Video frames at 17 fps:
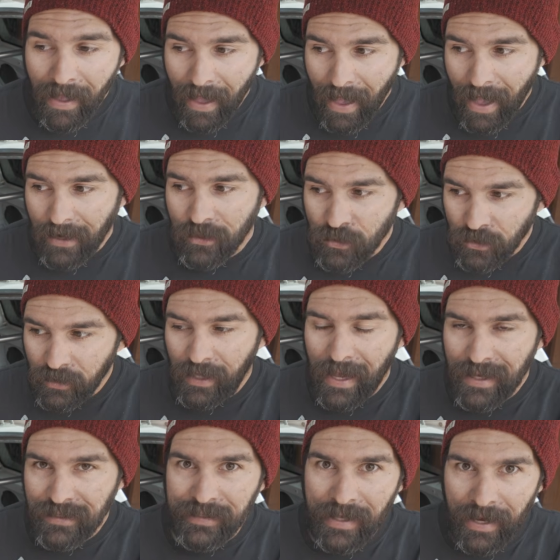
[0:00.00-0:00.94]
actually
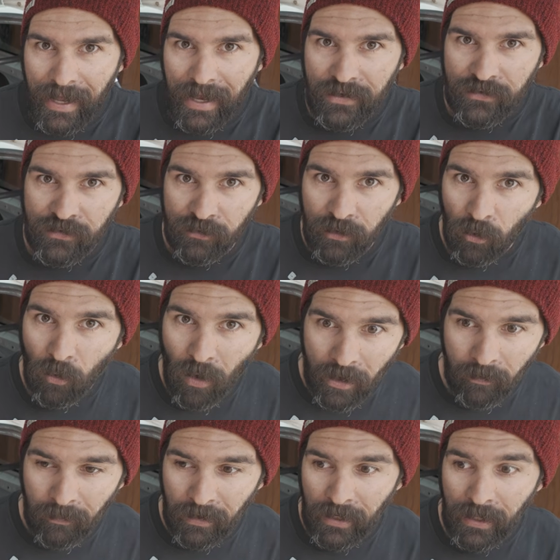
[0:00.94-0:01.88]
has that as a
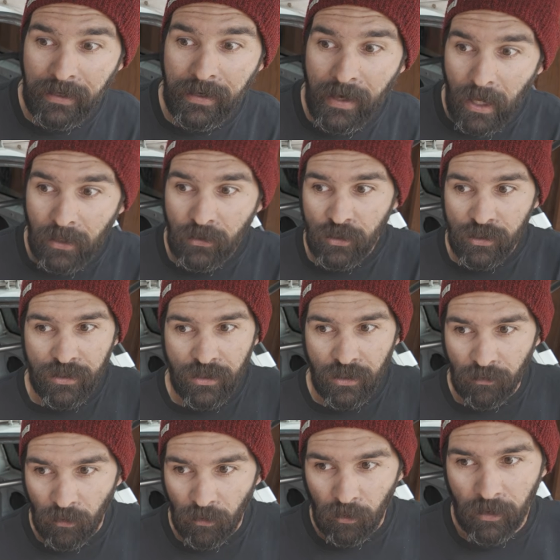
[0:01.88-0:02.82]
requirement, and not just
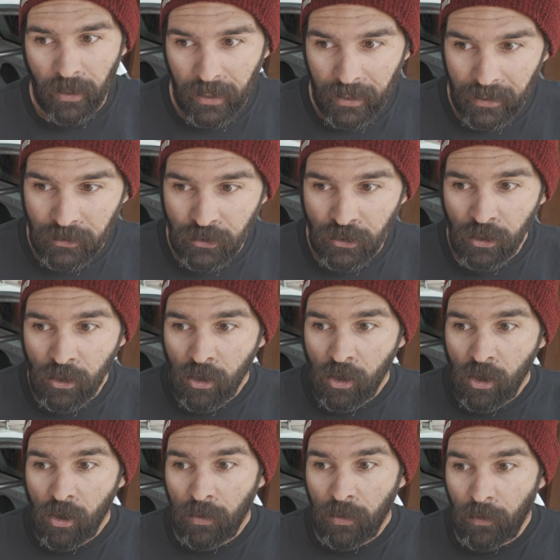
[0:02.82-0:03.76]
a roll cage.
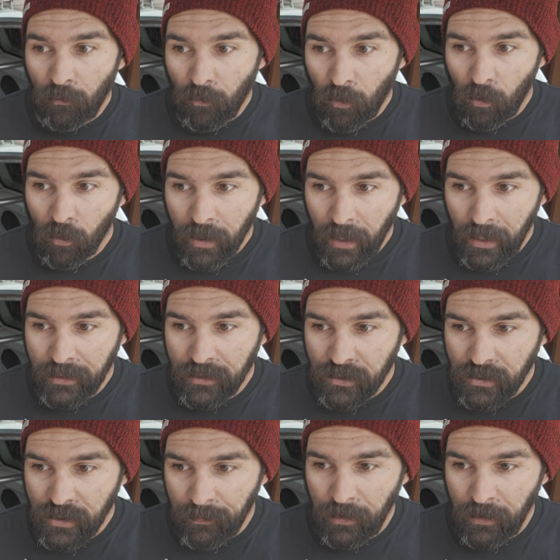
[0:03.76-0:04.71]
The roll cage
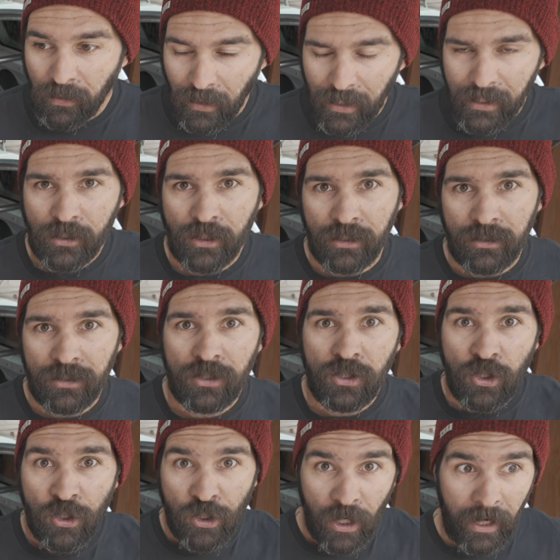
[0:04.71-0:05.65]
stipulations
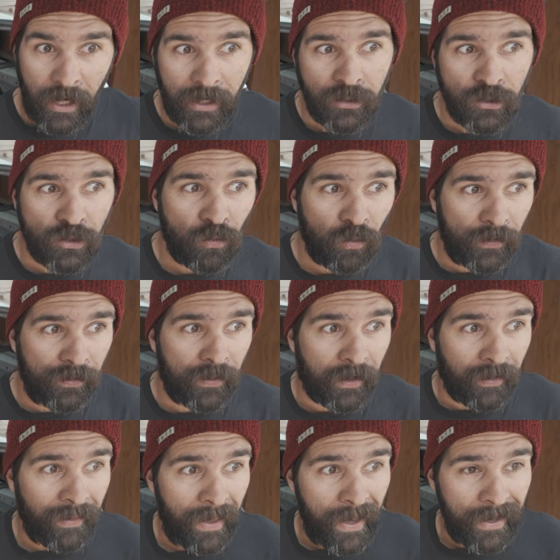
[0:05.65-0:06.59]
change with the
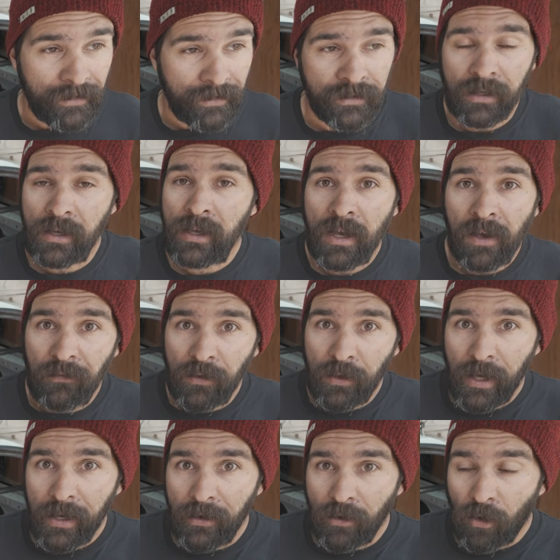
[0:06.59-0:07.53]
class. If you
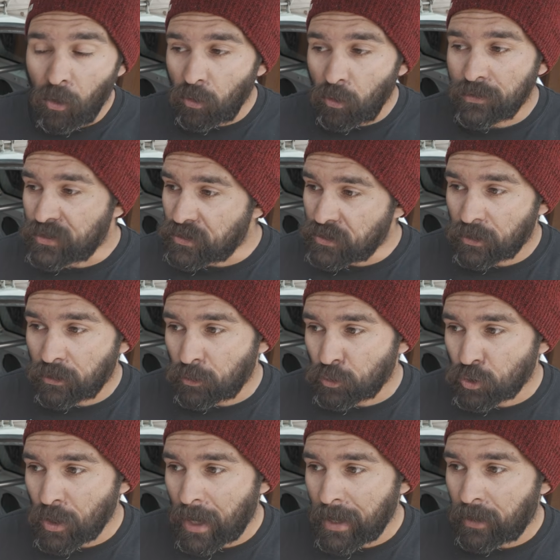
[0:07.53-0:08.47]
get an old
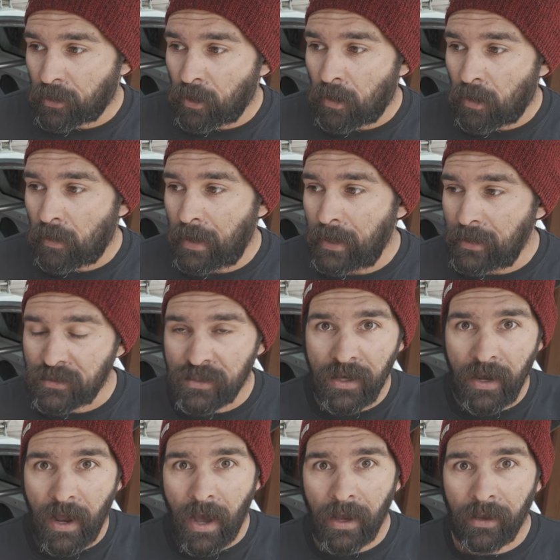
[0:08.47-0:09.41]
circle track car, it is
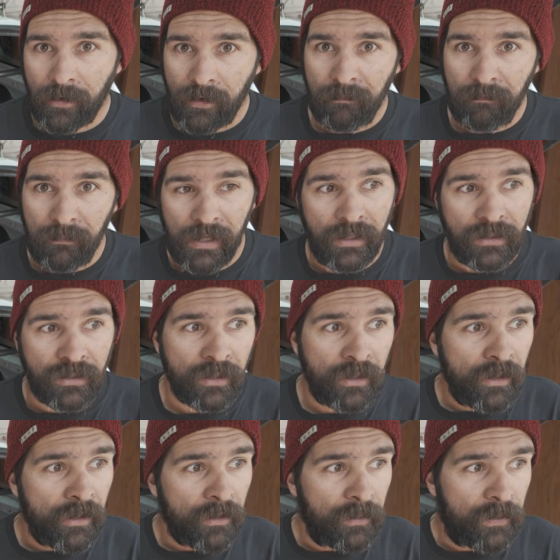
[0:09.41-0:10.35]
not going to meet
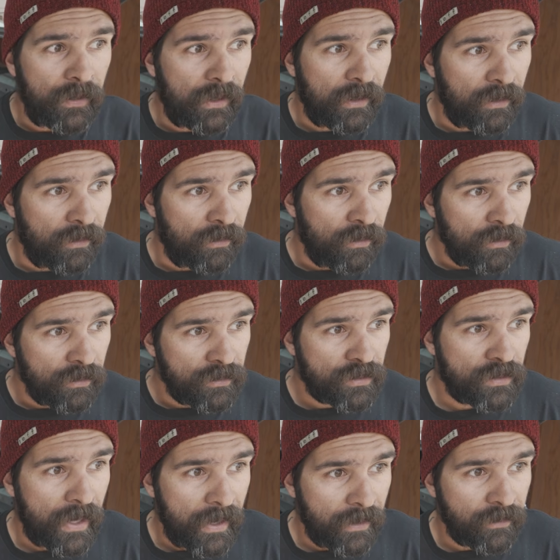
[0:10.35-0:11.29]
the
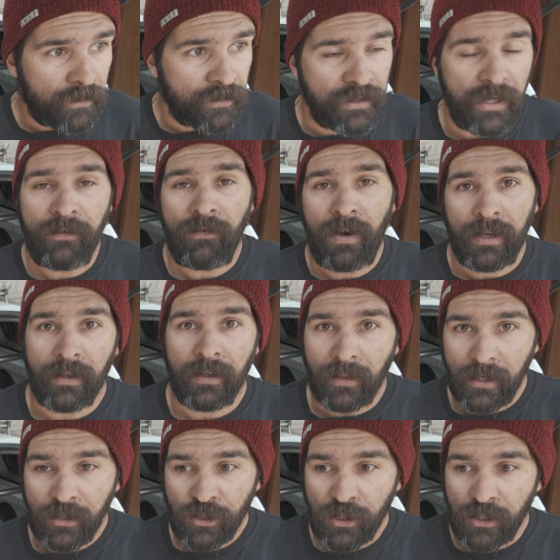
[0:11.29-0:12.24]
standards and
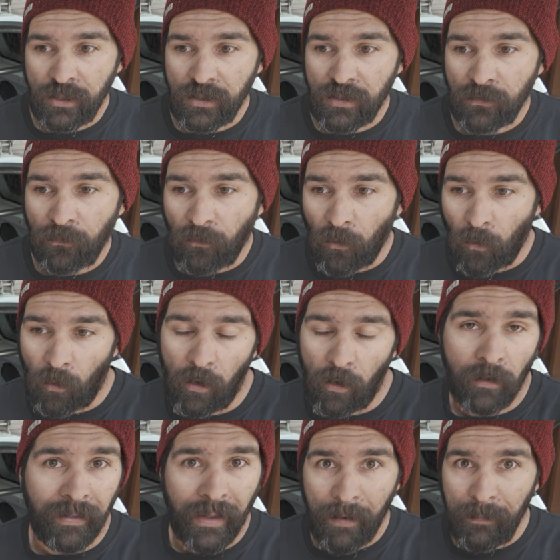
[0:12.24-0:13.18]
regulations
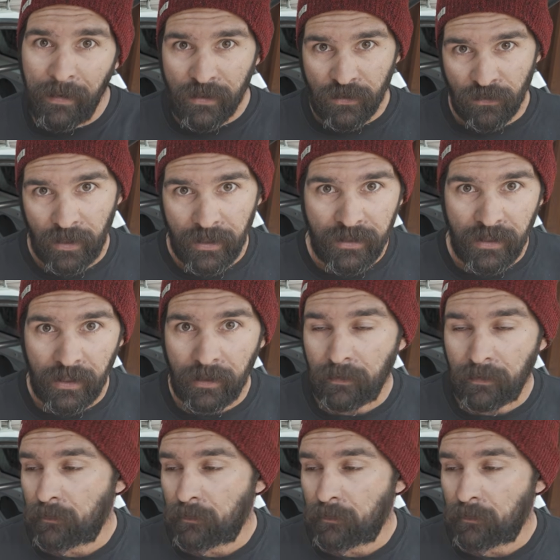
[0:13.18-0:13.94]
for Lemons racing.